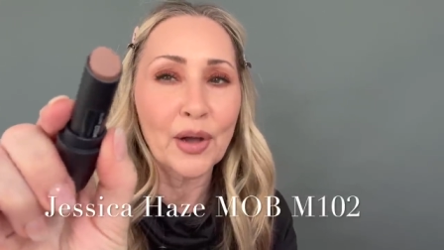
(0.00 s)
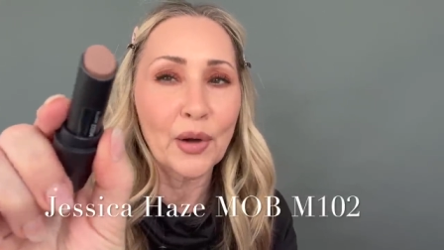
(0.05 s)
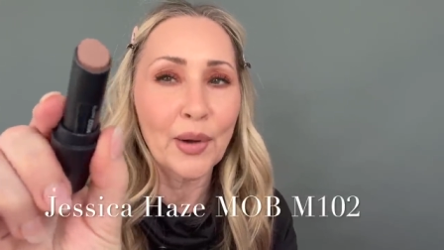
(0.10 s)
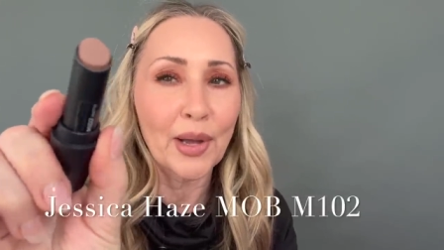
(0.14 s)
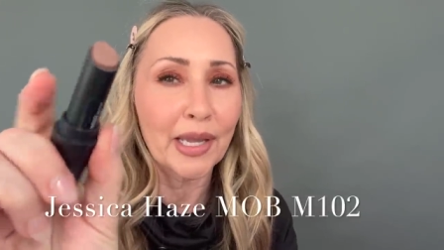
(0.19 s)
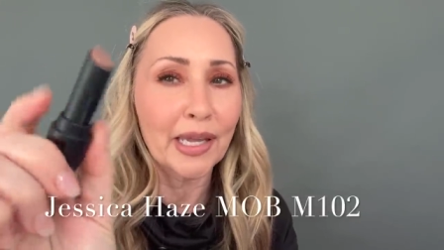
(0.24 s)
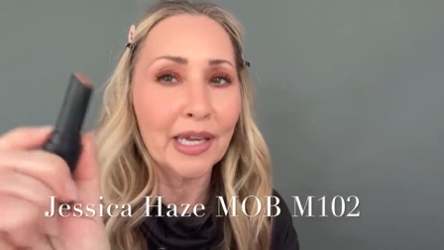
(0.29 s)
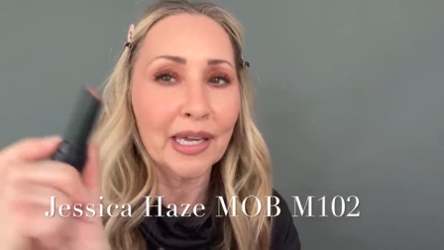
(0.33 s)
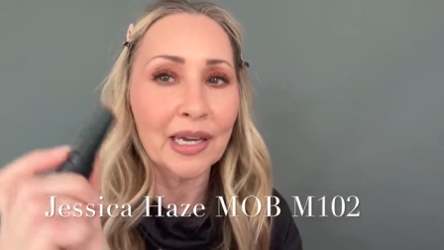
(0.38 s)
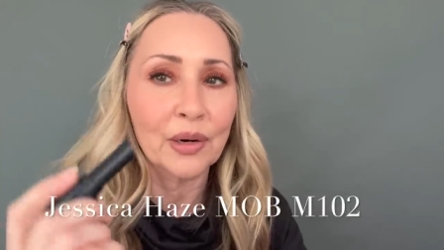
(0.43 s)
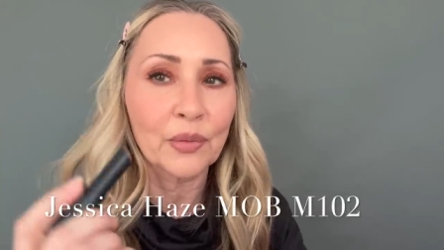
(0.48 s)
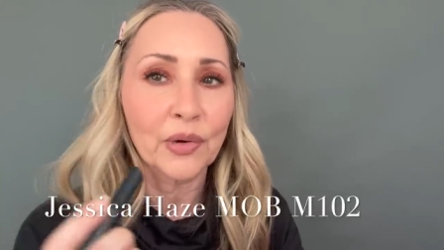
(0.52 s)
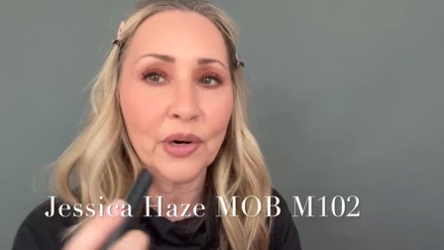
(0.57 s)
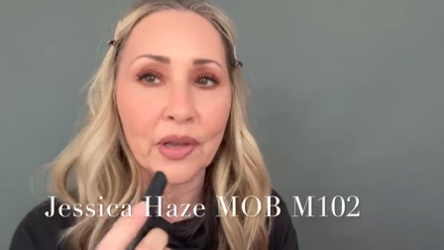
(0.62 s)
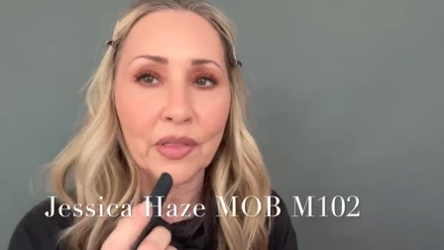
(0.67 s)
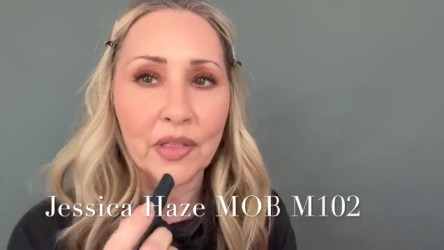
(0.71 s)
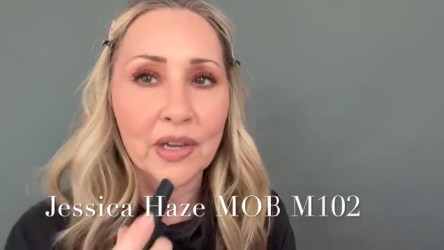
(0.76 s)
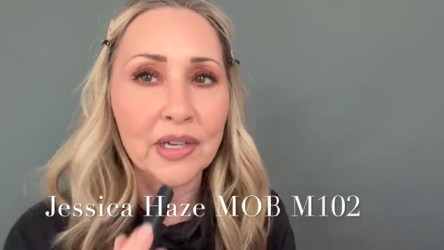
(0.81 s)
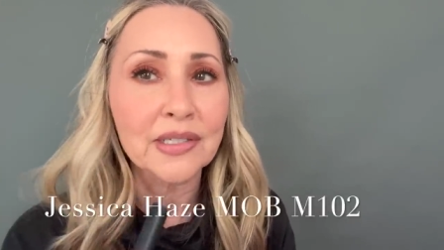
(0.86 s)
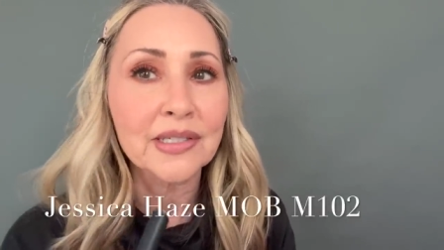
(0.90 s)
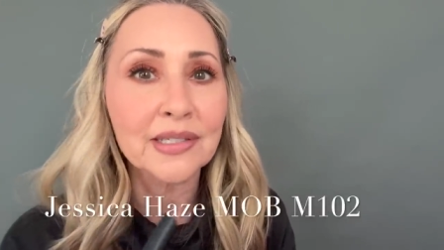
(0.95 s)
oh, I can't wear
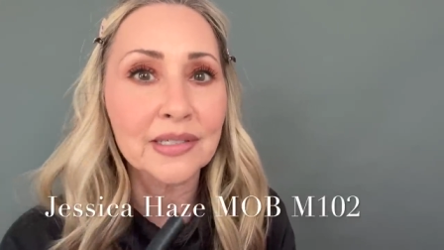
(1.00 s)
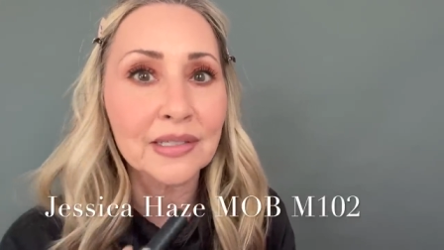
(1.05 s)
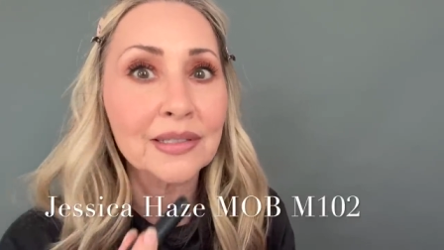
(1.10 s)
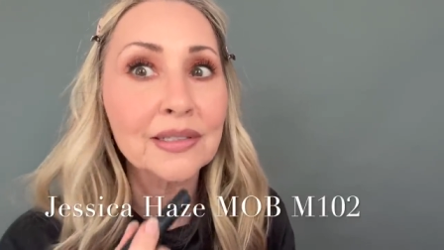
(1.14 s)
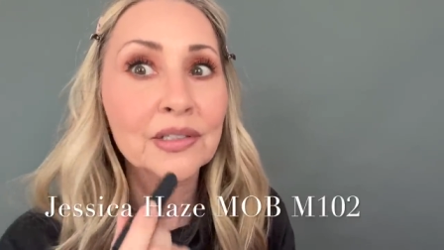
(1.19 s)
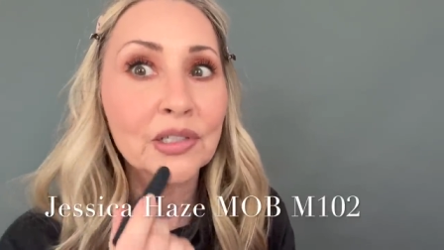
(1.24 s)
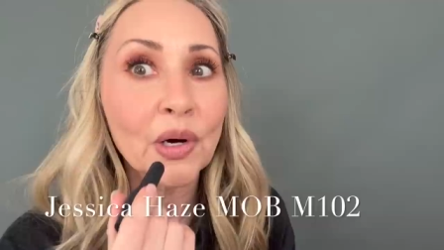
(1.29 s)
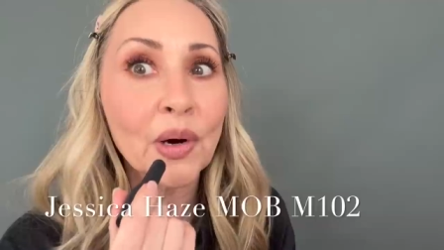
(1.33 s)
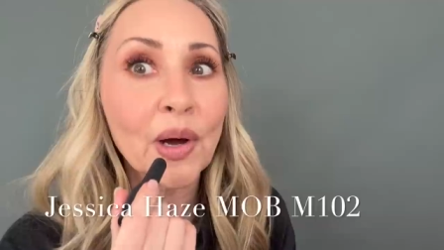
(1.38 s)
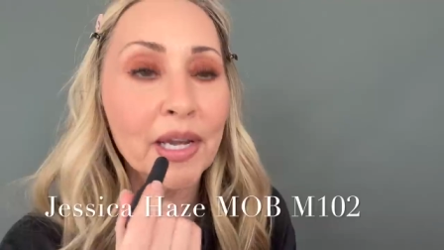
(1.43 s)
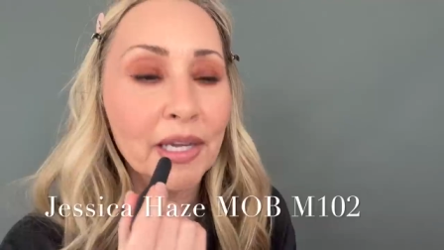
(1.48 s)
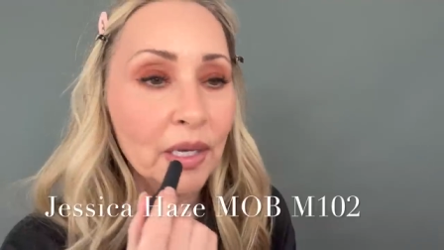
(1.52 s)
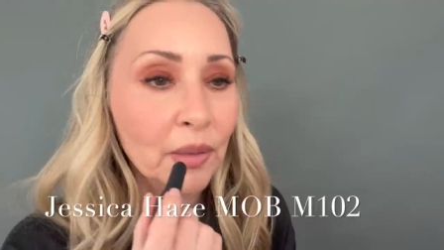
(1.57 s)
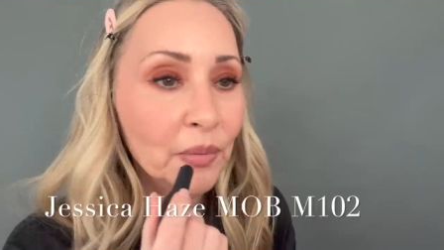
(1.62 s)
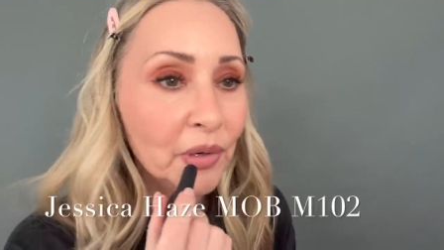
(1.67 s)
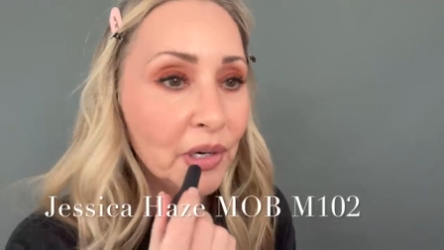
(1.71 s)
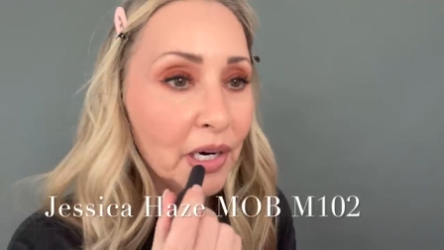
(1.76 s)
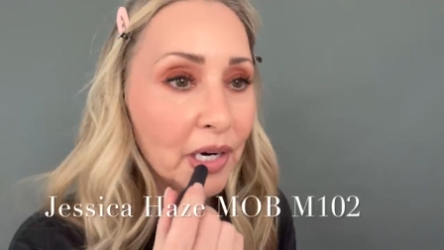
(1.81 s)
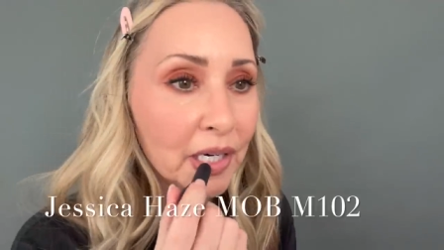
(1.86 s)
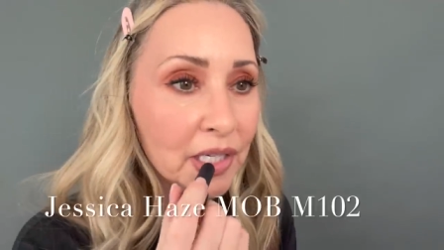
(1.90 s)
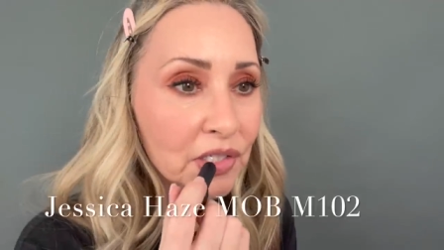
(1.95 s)
this. No, I can
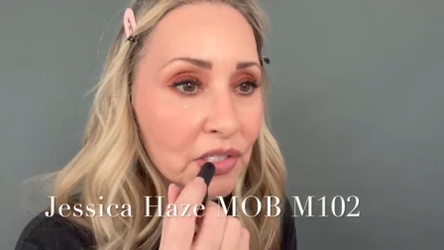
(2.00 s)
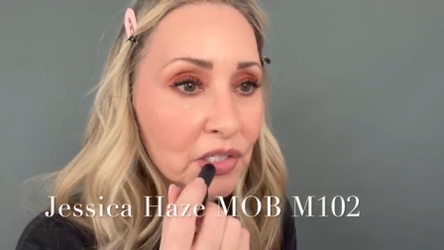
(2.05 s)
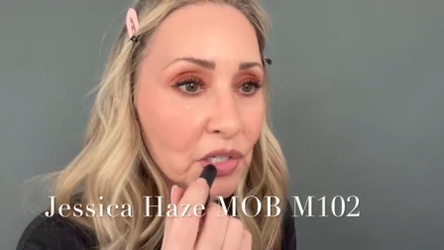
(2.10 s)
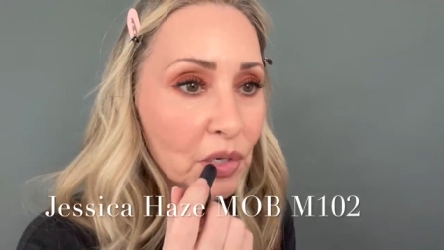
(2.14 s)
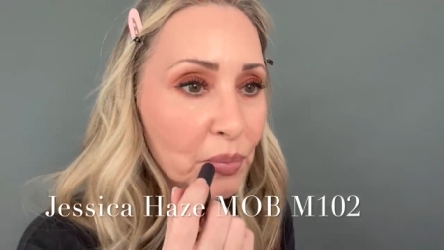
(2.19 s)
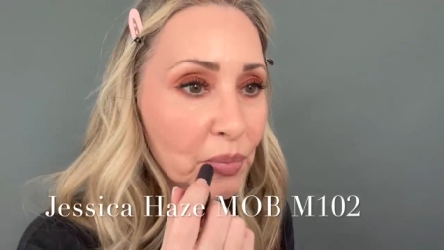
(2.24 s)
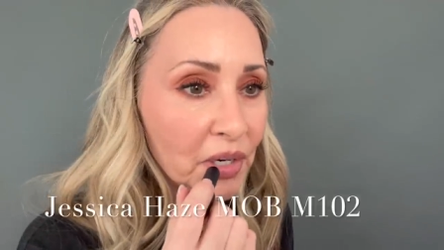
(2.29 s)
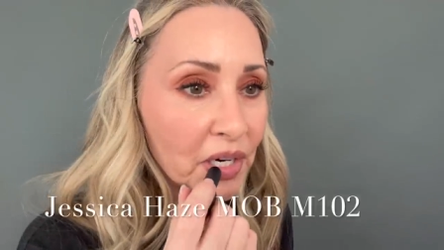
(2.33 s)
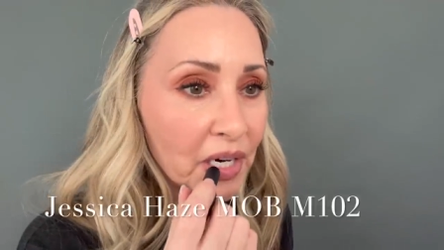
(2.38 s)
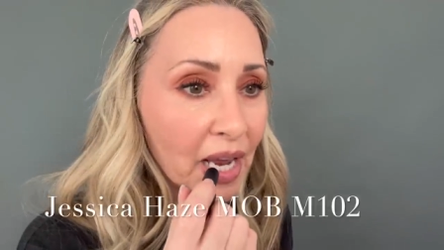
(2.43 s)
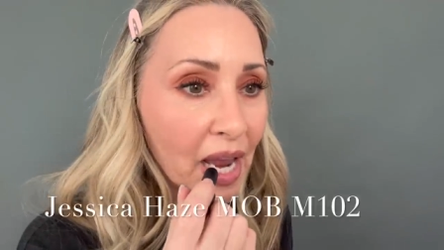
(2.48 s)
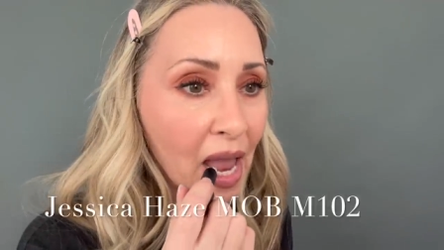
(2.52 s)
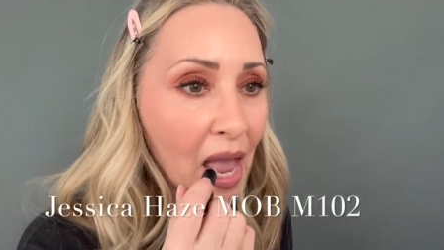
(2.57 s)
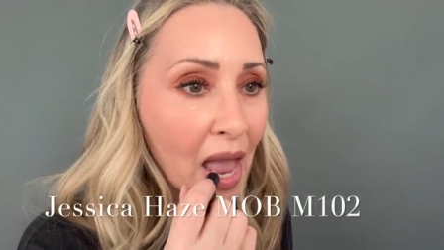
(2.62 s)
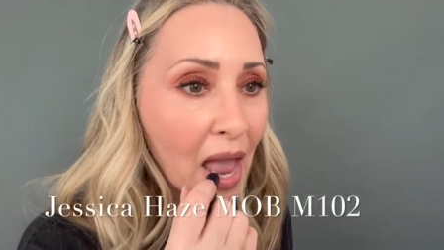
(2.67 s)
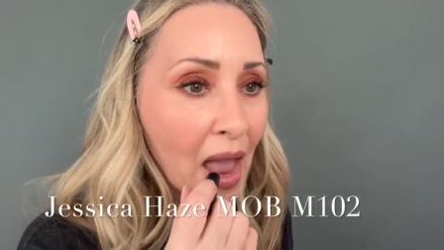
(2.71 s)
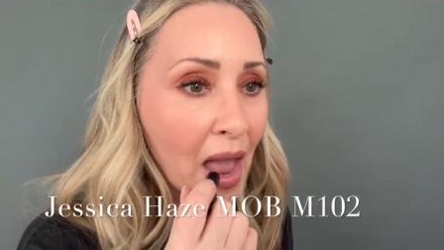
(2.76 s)
wear it. It's so pretty.